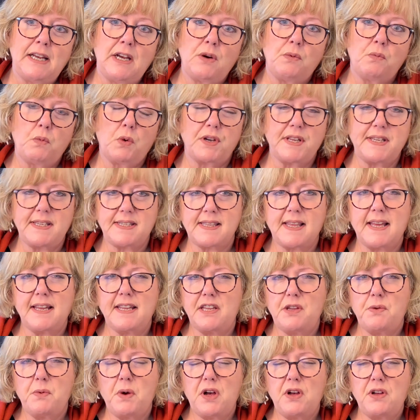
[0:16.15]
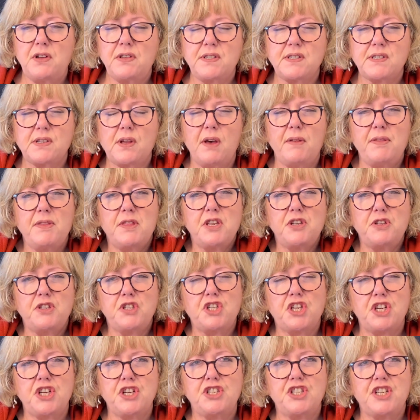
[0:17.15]
What is that, you ask? The
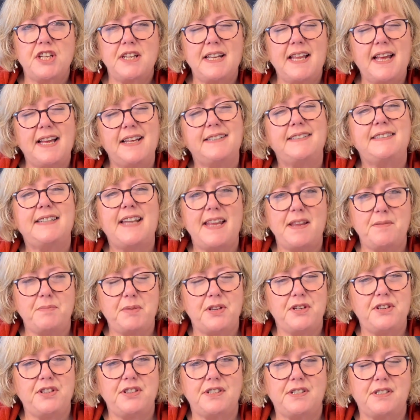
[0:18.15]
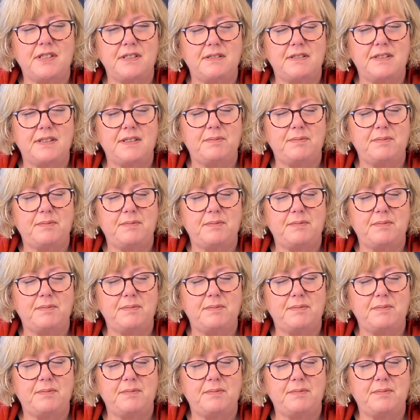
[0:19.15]
Churchill and Neighbourhood